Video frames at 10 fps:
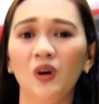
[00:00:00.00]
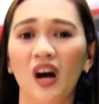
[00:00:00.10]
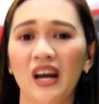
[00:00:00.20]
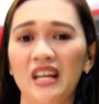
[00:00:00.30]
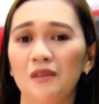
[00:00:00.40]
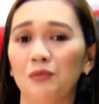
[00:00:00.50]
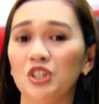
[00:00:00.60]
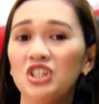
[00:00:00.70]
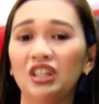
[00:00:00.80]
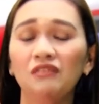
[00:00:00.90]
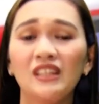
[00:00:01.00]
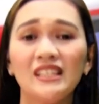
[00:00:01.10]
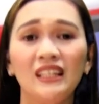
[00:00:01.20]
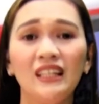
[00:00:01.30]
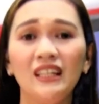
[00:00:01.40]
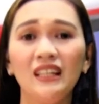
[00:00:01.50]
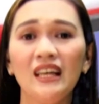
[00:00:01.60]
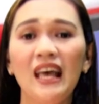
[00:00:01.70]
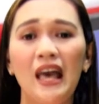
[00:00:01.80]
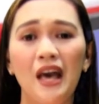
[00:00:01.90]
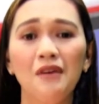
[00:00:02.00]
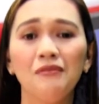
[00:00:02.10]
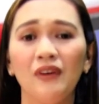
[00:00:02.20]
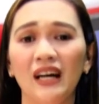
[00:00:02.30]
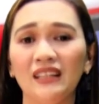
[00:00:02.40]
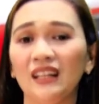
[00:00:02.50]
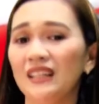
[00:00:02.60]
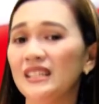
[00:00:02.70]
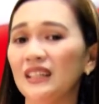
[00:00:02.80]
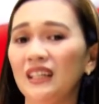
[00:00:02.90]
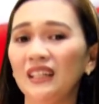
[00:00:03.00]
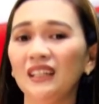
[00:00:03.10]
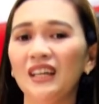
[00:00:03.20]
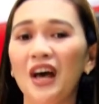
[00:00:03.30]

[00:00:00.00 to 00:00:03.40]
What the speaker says: are the appreciative listening, empathic listening,